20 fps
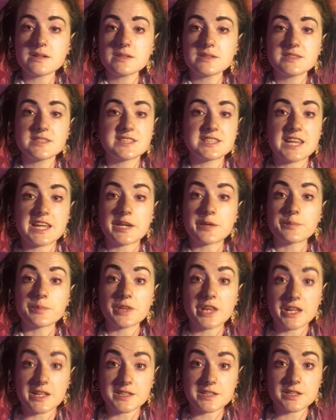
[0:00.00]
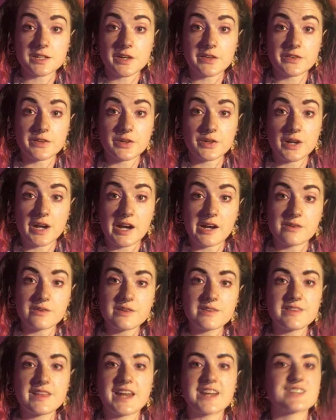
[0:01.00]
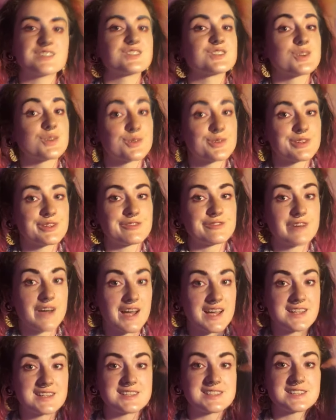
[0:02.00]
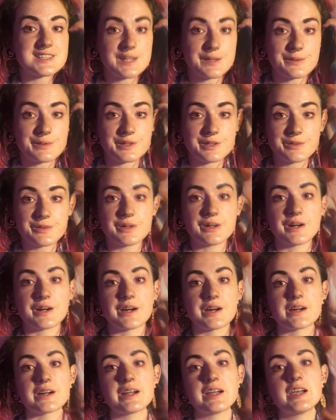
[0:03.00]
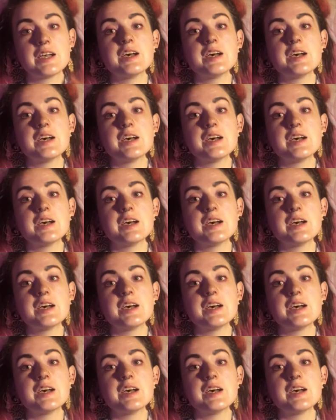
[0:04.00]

staying planted on the ground, that is totally fine. Stay where you are.